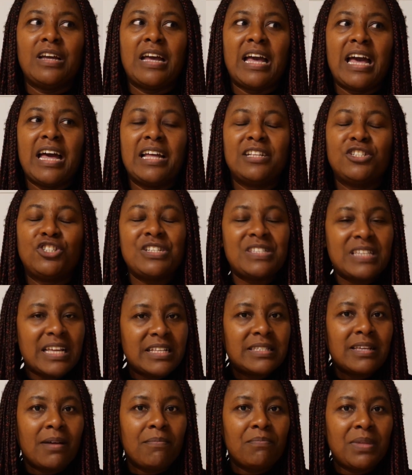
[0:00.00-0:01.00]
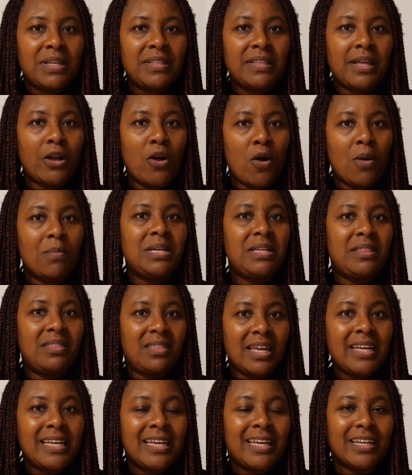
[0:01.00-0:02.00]
And she said something that got me
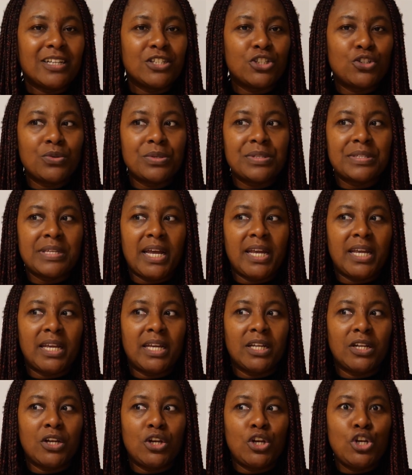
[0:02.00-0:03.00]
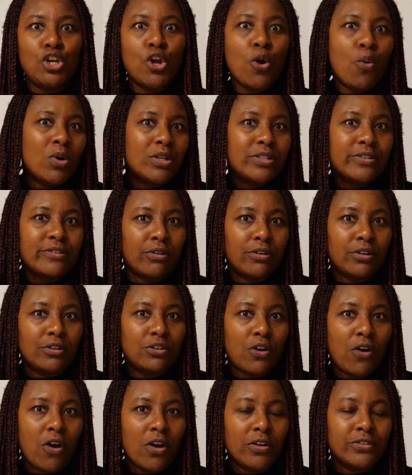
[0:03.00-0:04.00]
thinking. She was like, "No one's gonna
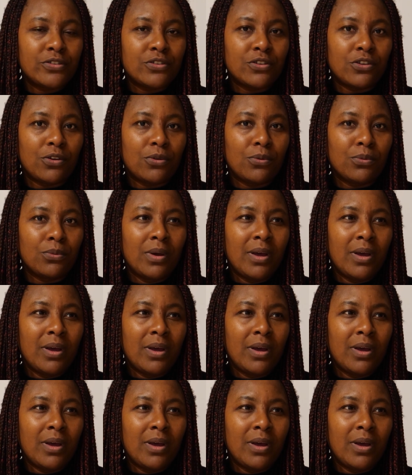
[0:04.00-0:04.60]
talk to you."